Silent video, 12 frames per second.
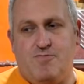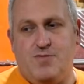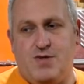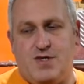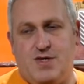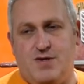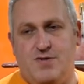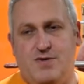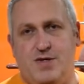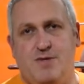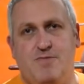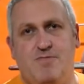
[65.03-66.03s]

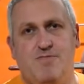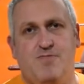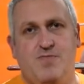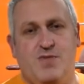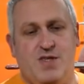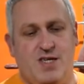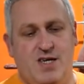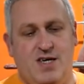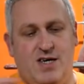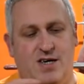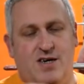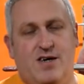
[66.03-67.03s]
So
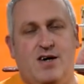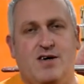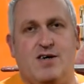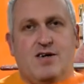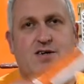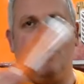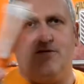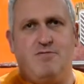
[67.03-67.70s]
I've got to